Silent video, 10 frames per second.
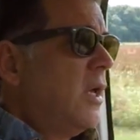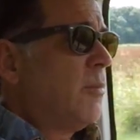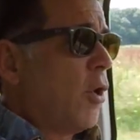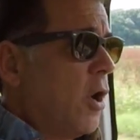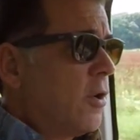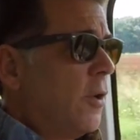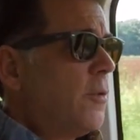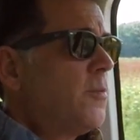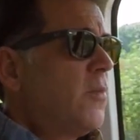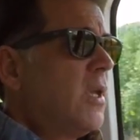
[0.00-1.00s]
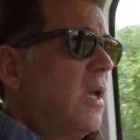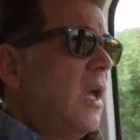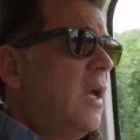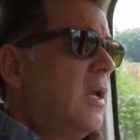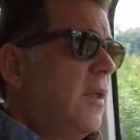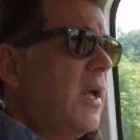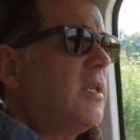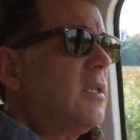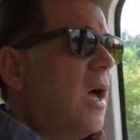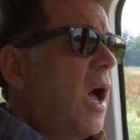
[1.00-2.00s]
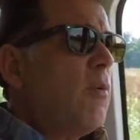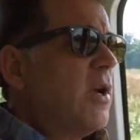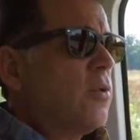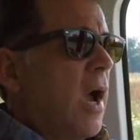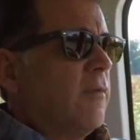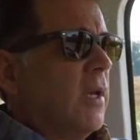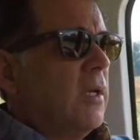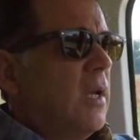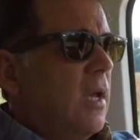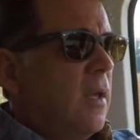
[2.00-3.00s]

and the Bronco, and that's highway traveling.